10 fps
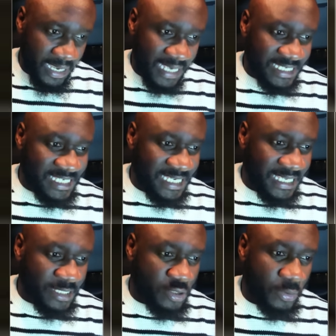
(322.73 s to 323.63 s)
and
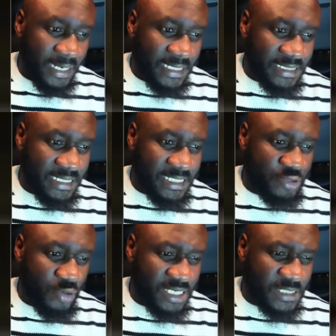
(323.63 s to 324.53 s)
seeking to connect its
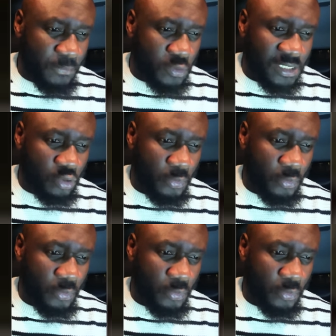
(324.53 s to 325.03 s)
transport and